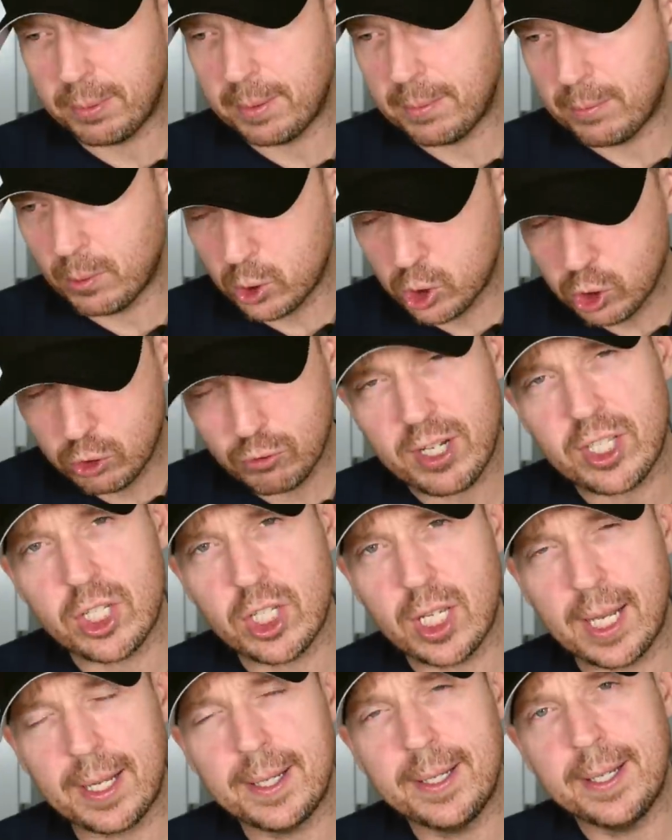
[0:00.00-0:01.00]
bit more
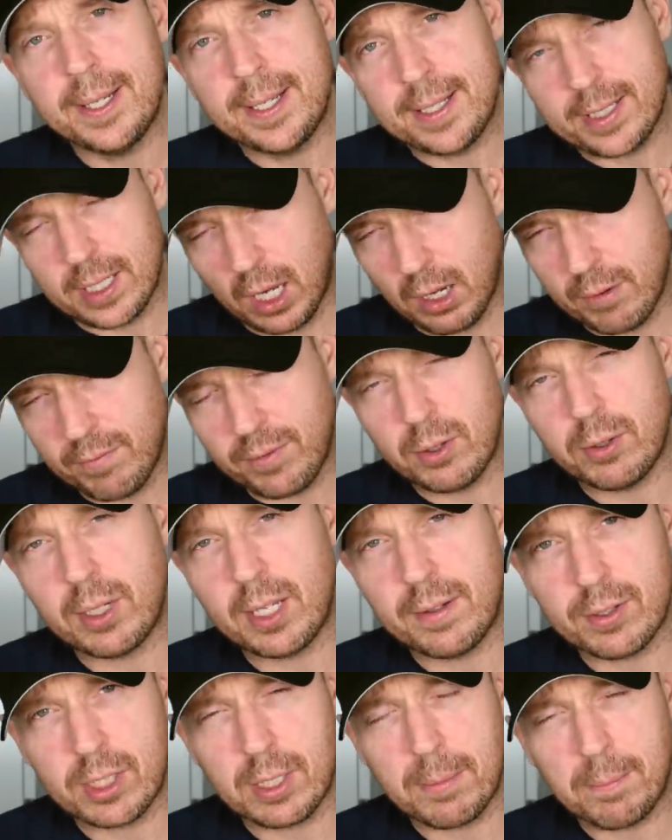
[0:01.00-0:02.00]
stretchier, so hopefully it'll
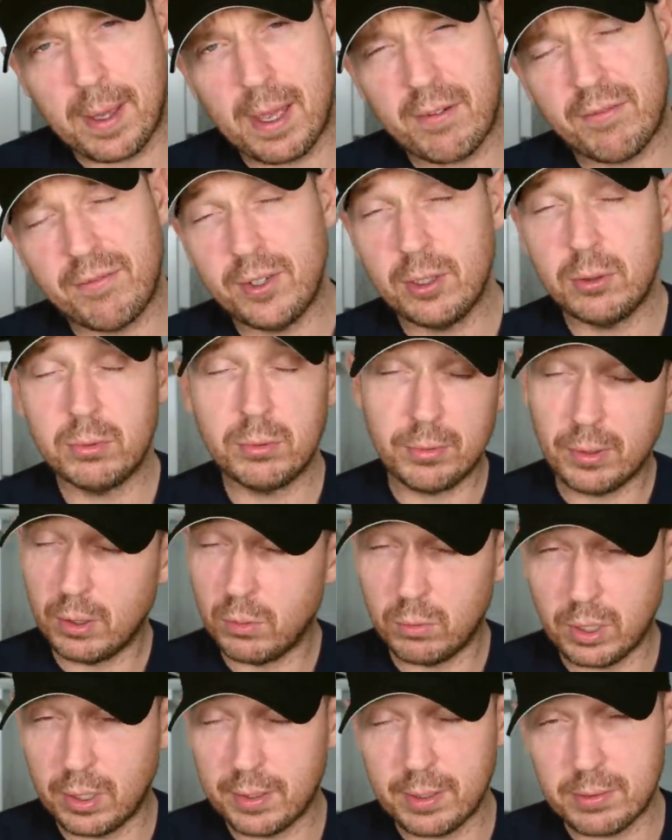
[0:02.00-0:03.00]
give us a better feel,
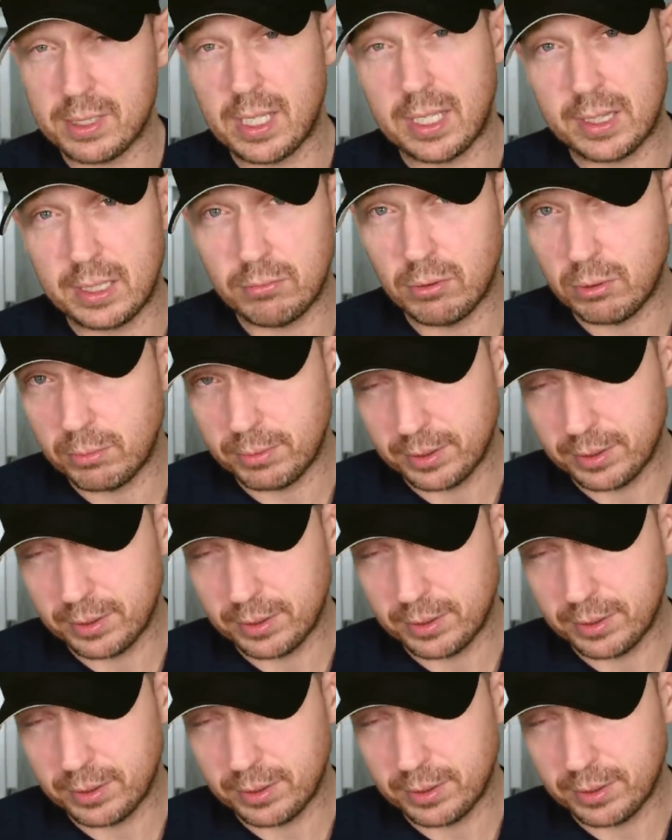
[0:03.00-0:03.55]
although there's nothing wrong